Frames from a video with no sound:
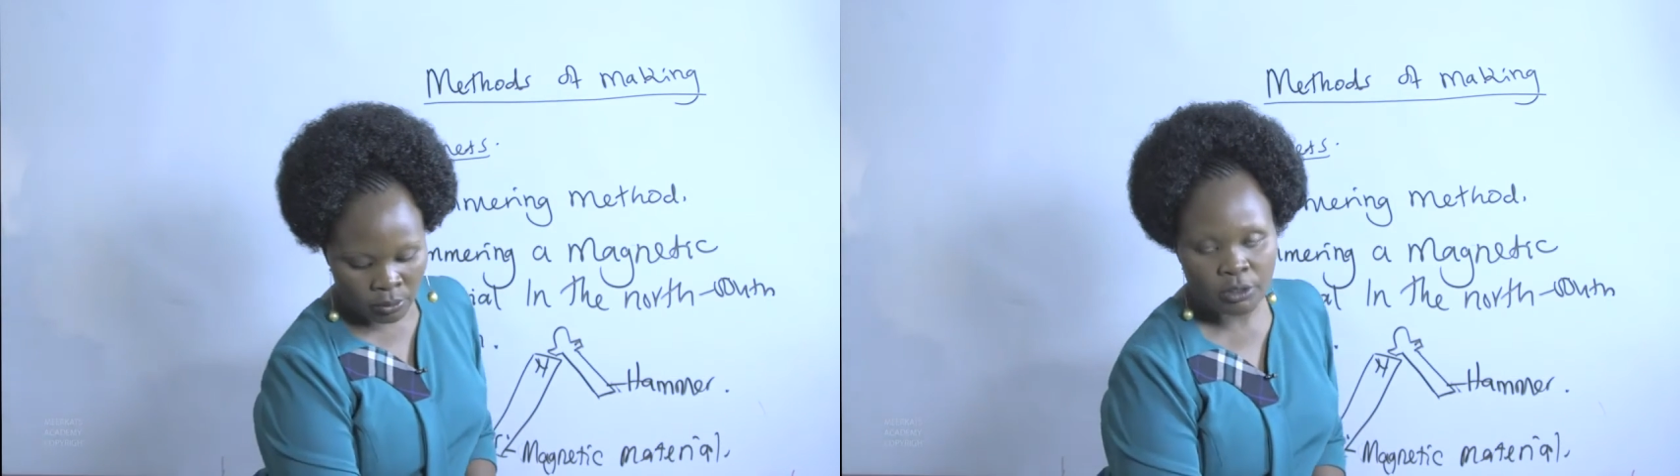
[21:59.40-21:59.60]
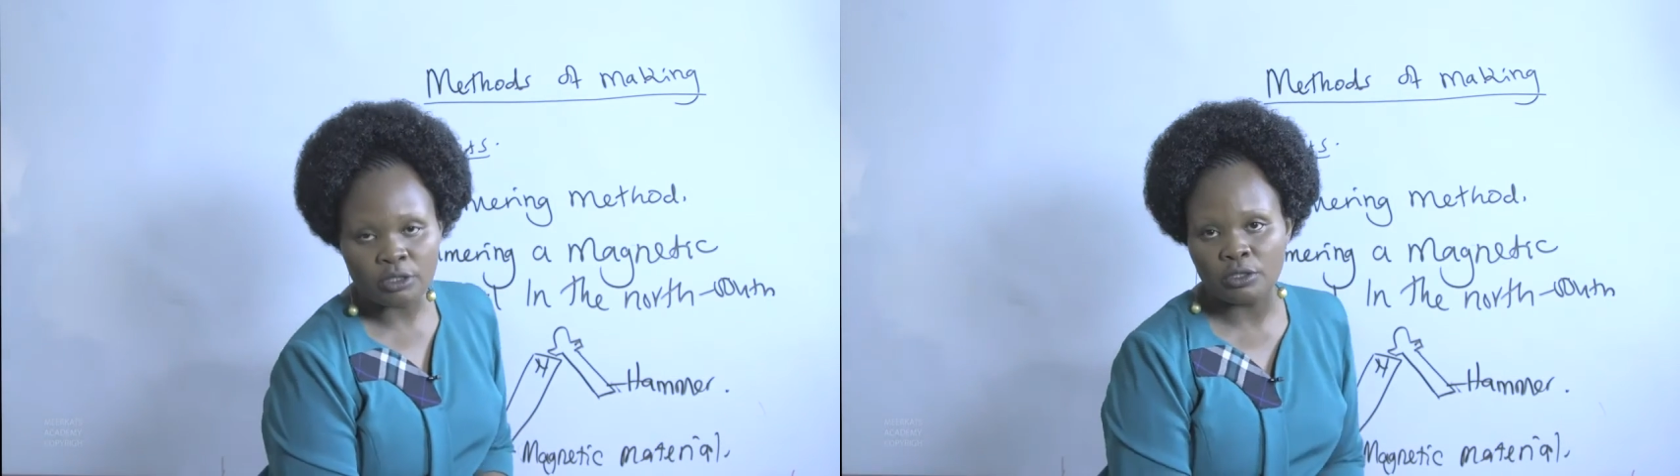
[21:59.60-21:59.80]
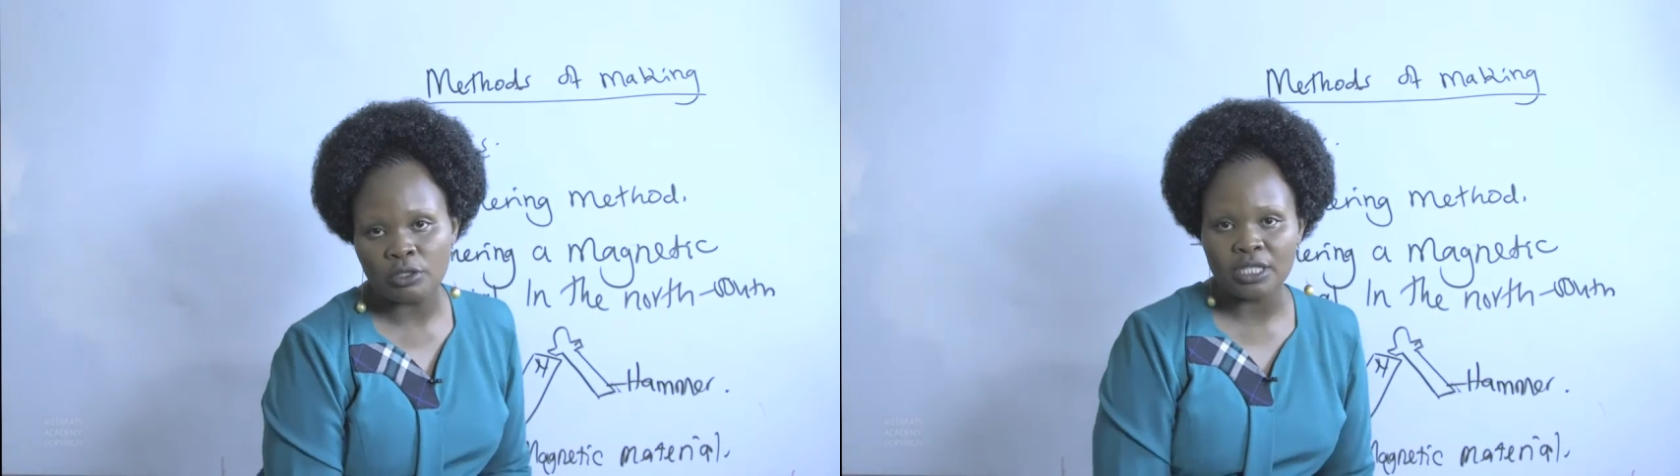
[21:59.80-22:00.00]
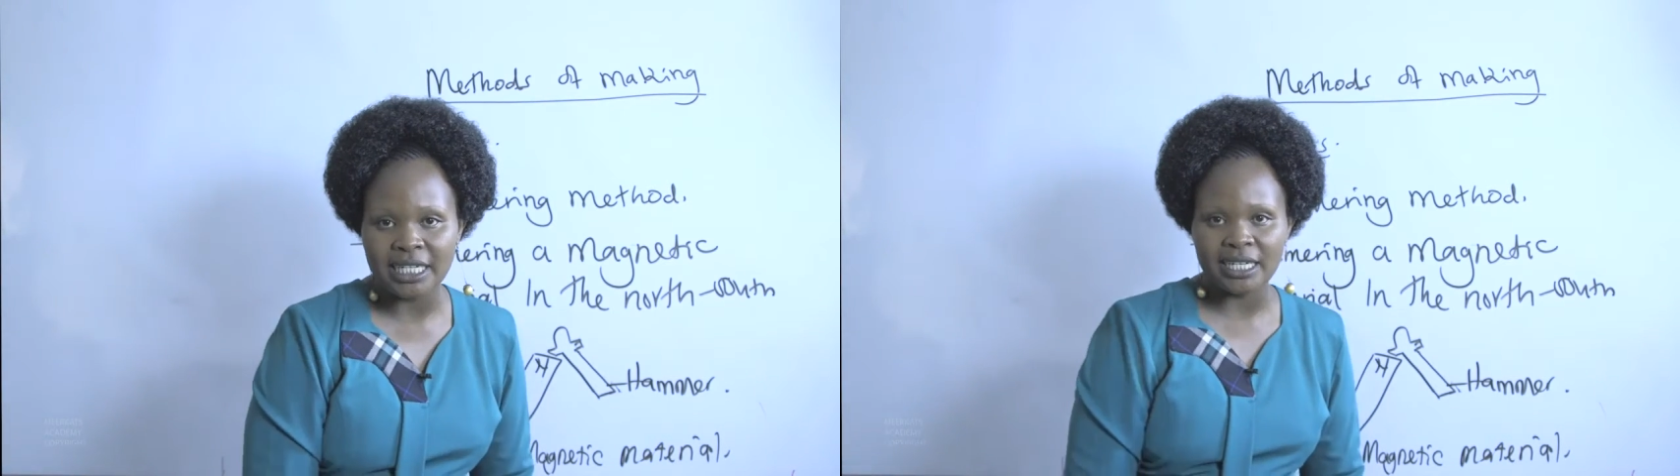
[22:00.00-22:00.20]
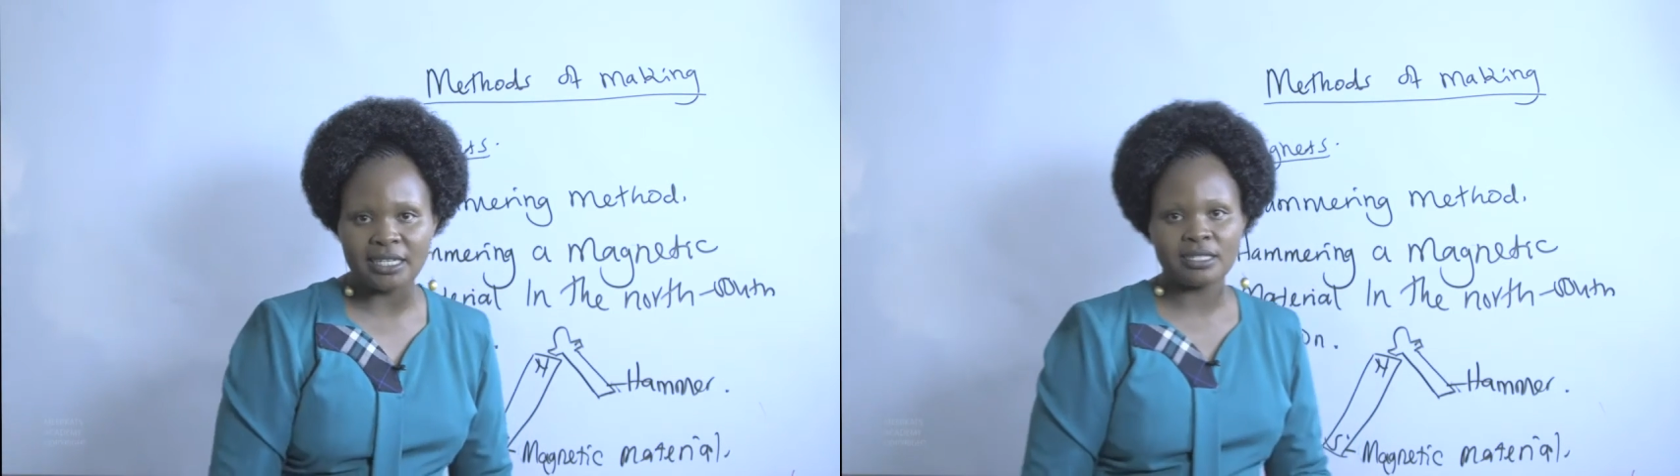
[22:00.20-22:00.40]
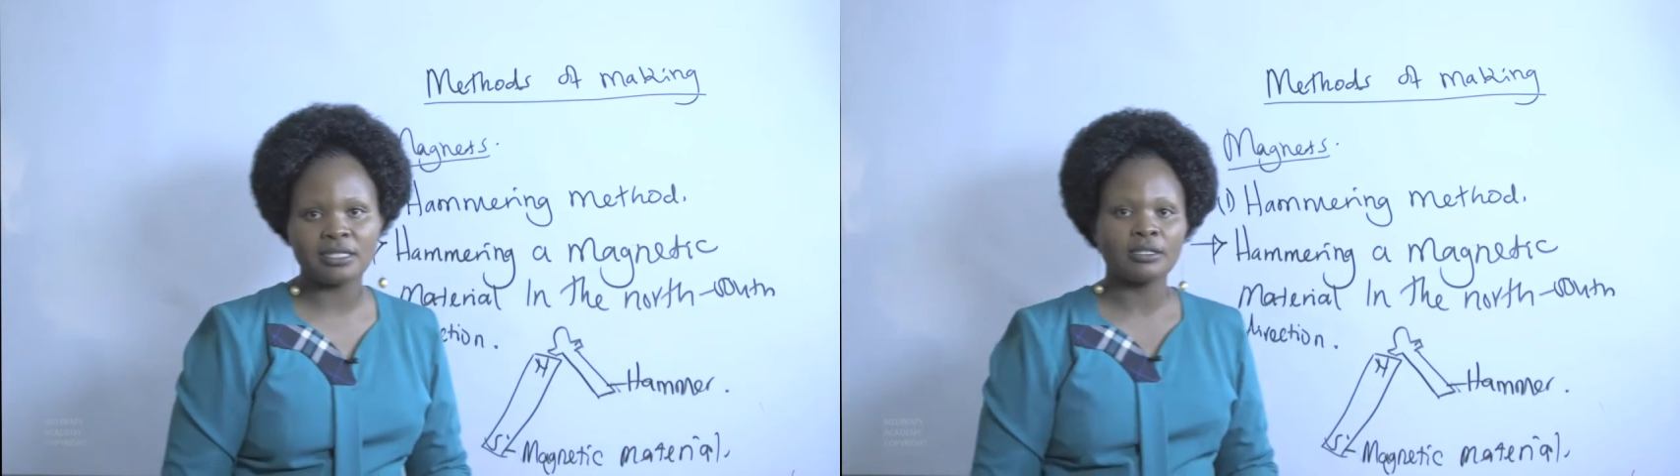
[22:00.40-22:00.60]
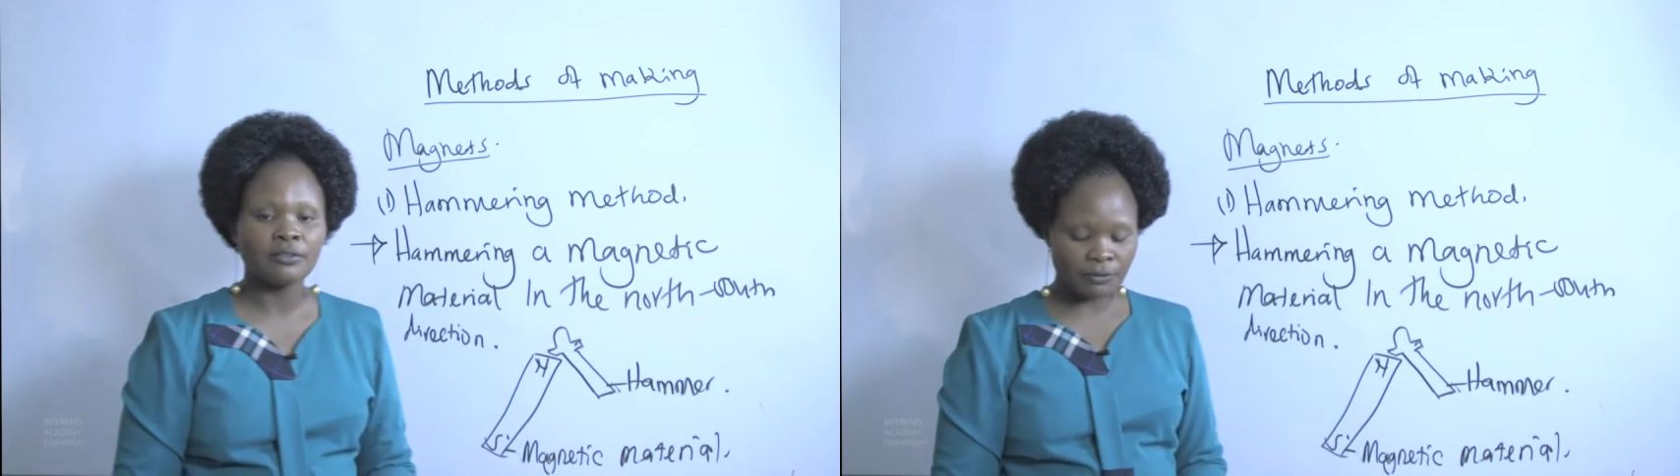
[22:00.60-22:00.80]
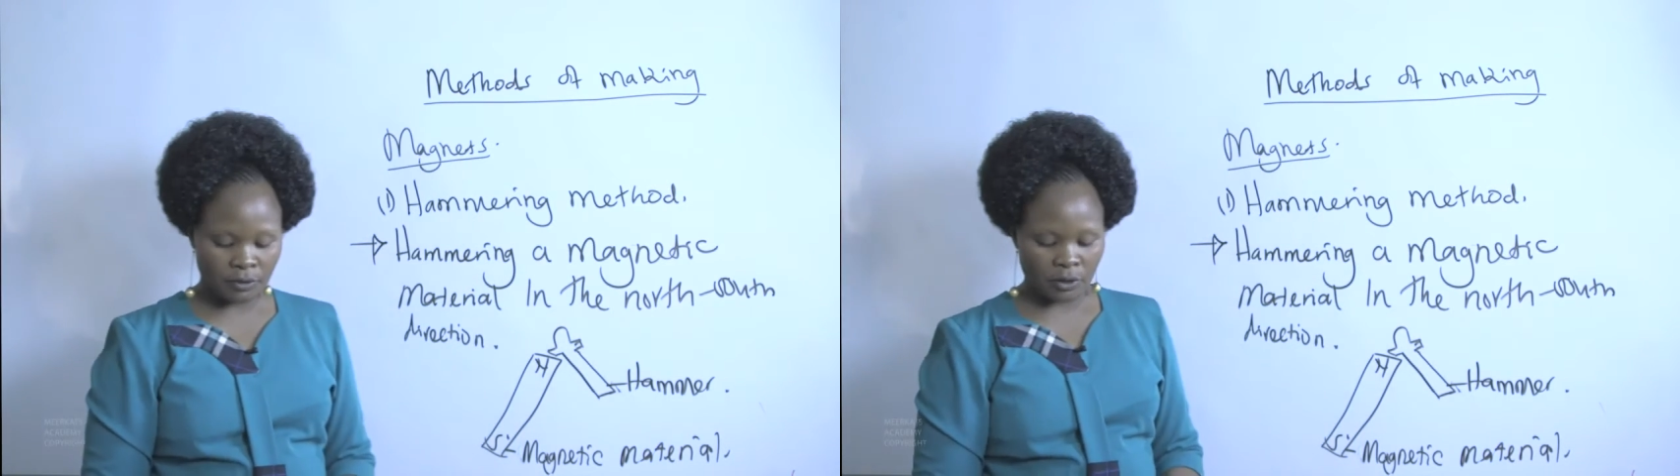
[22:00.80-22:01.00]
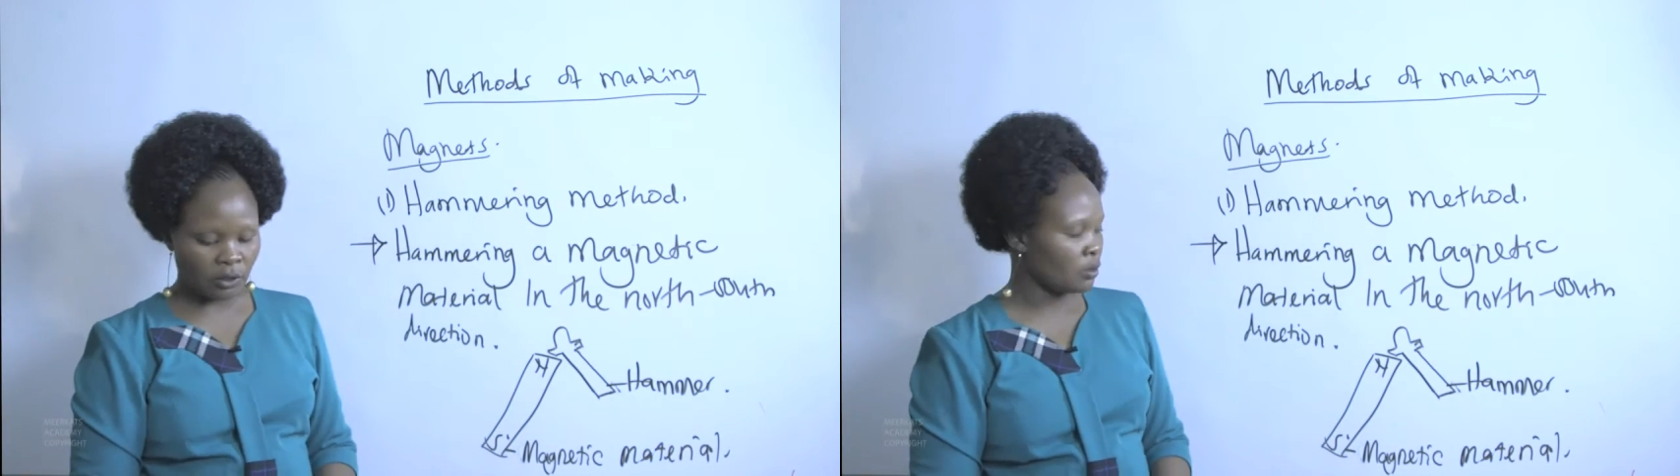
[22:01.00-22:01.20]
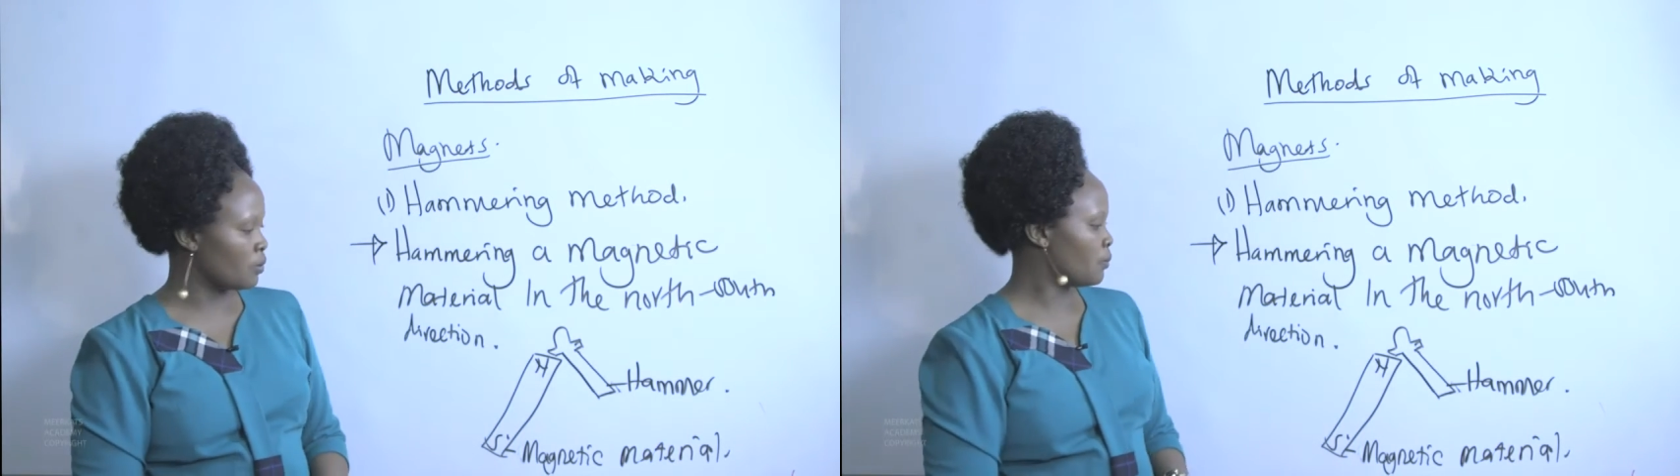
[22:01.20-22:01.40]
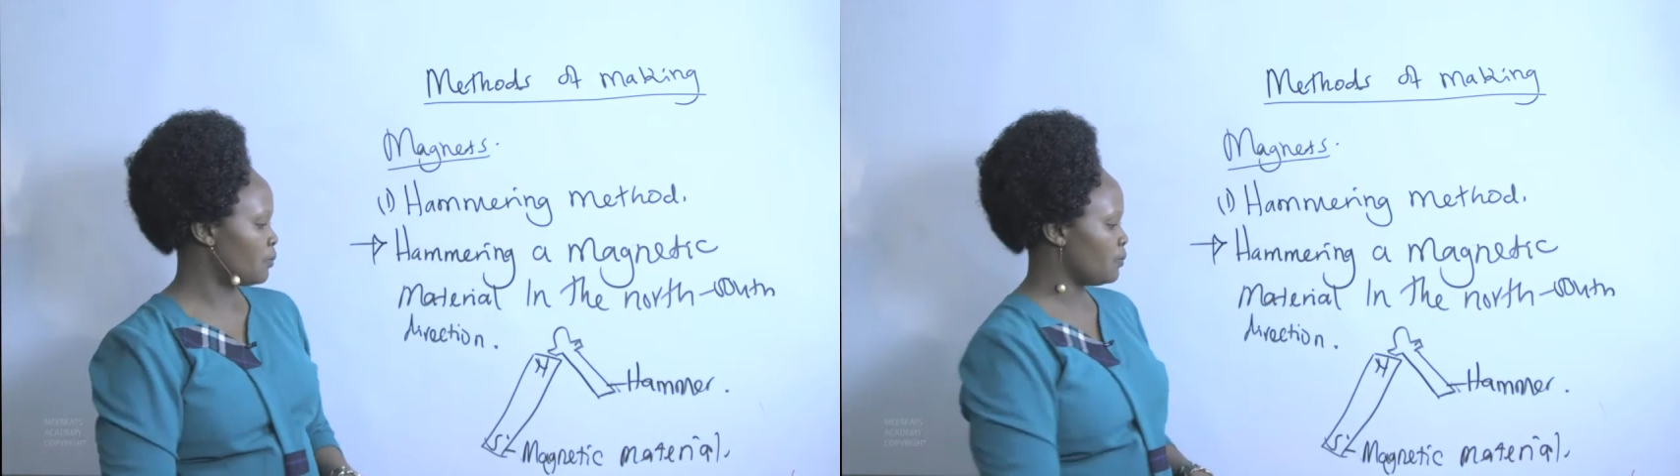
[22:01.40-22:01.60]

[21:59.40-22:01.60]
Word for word: will not last for long.